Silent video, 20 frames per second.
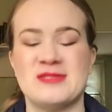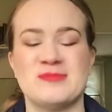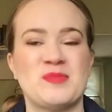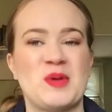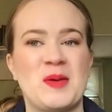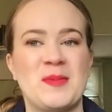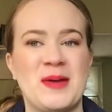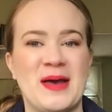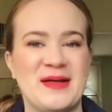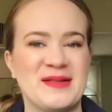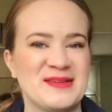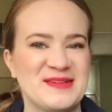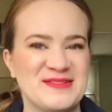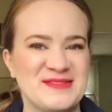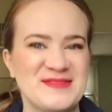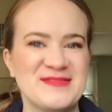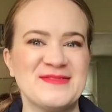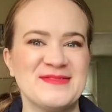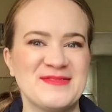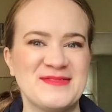my
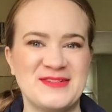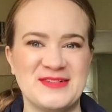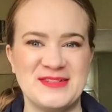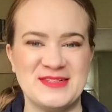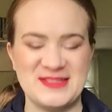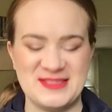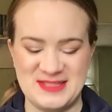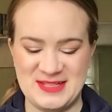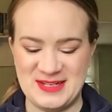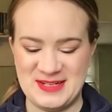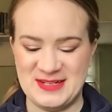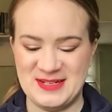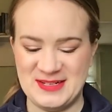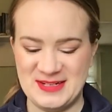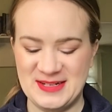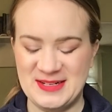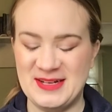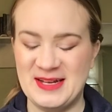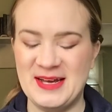palette for this year.